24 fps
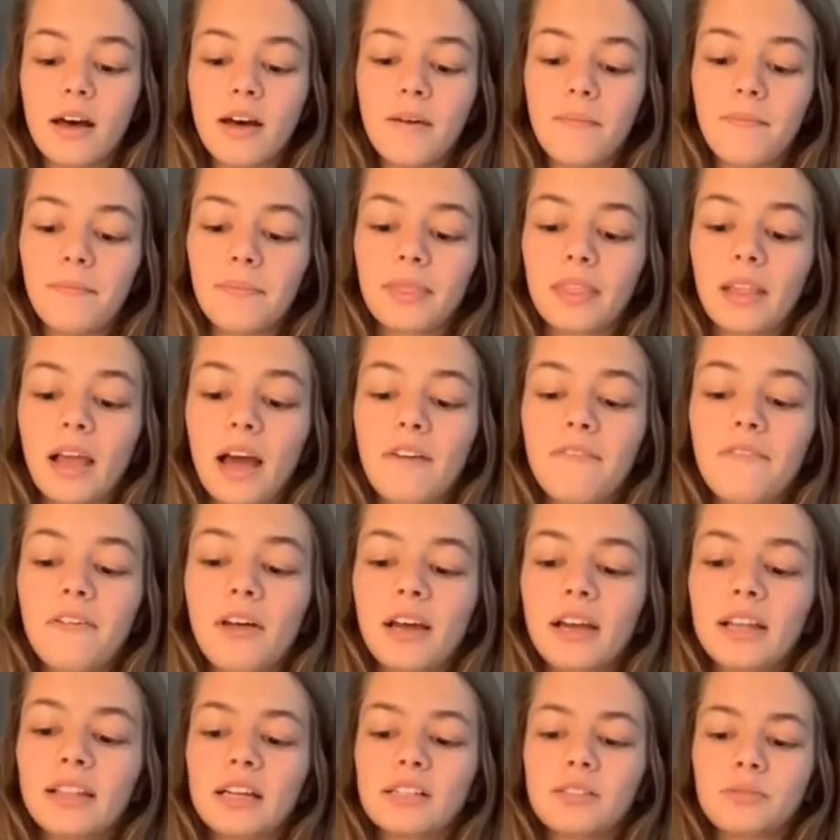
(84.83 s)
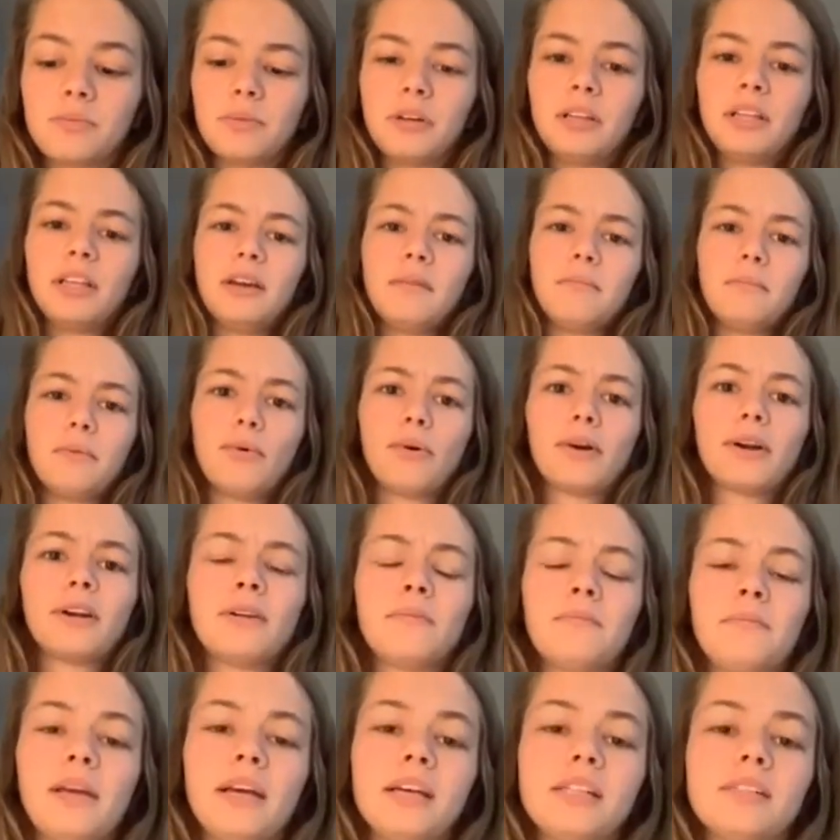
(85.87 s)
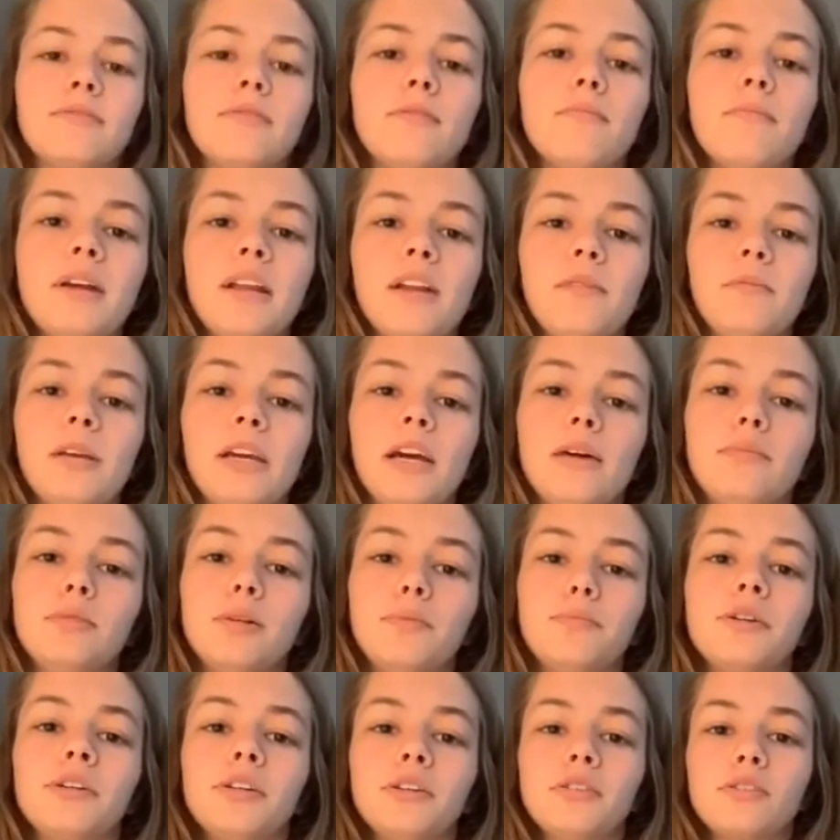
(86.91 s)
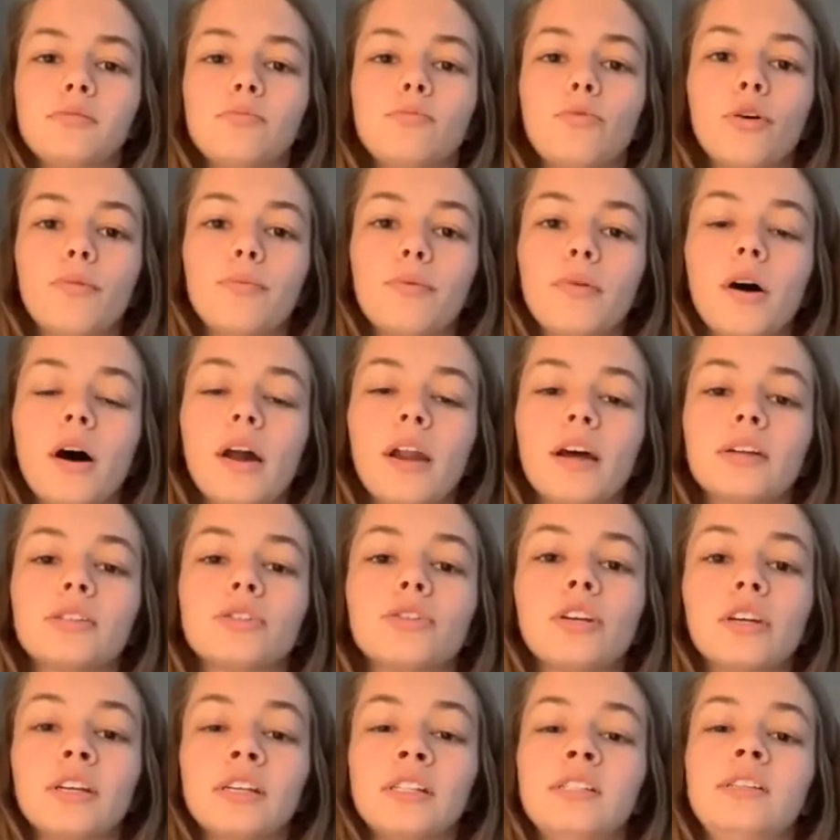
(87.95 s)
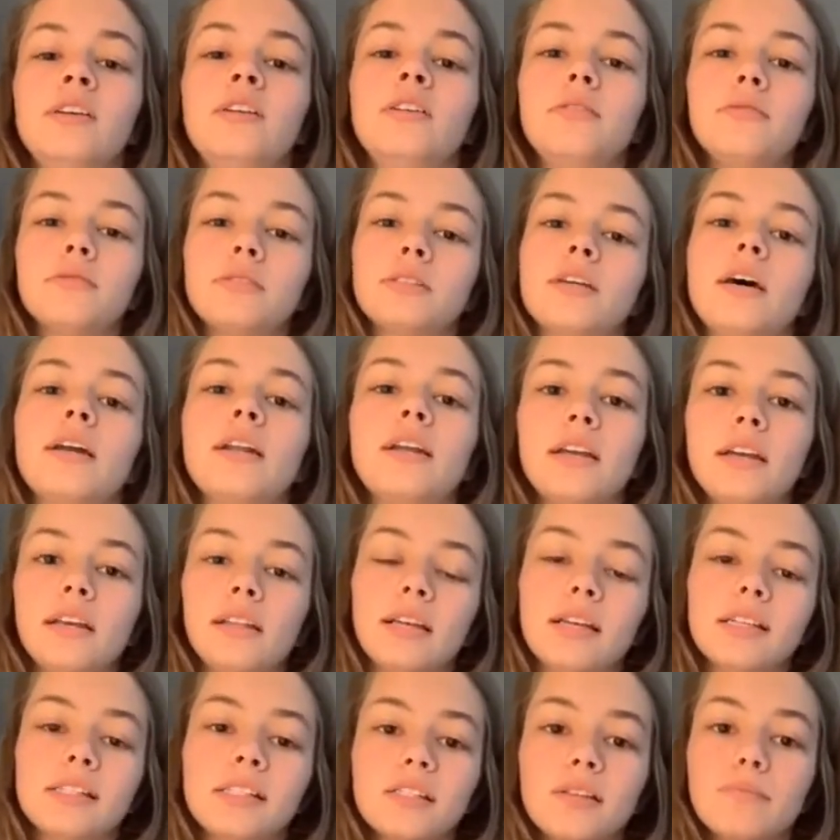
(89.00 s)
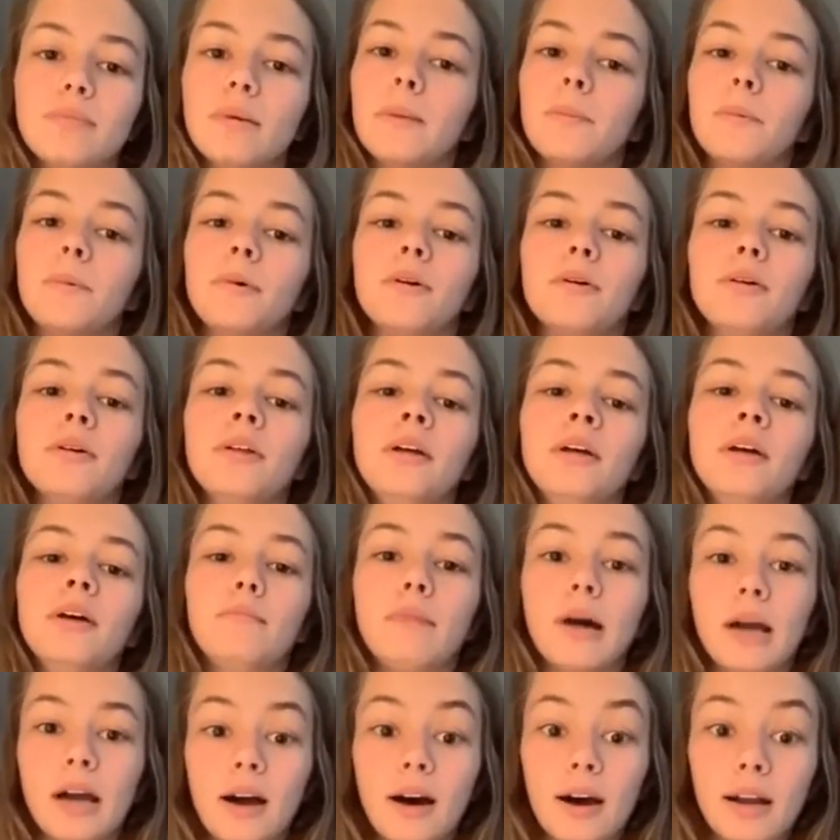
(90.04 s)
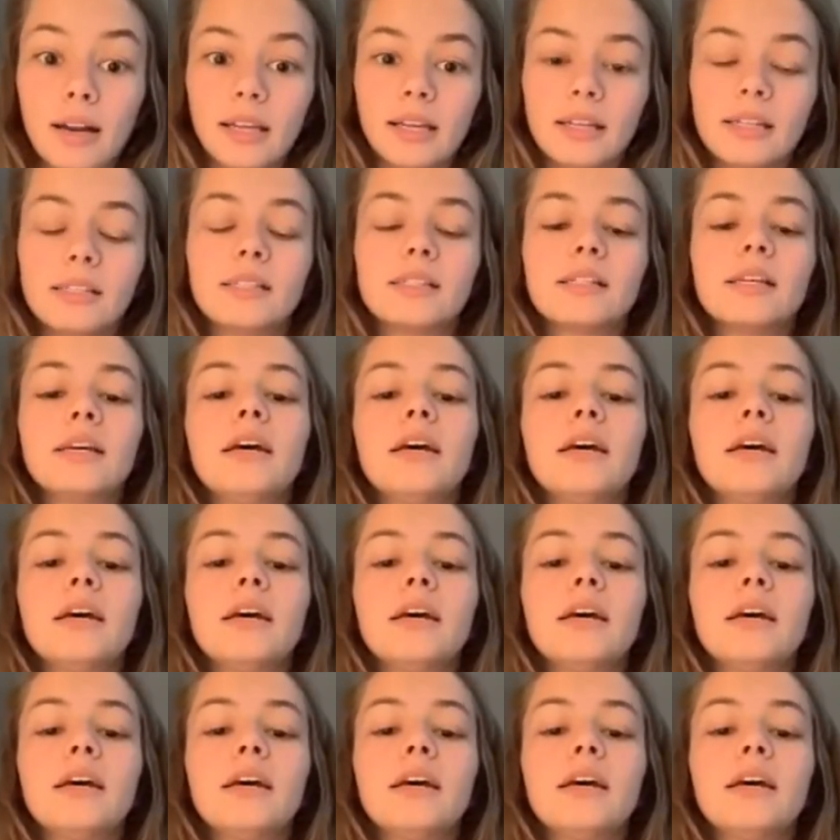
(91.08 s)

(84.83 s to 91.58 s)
I feel like that's really important because for me to be able to produce more products or to continue studying this, the people, my audience,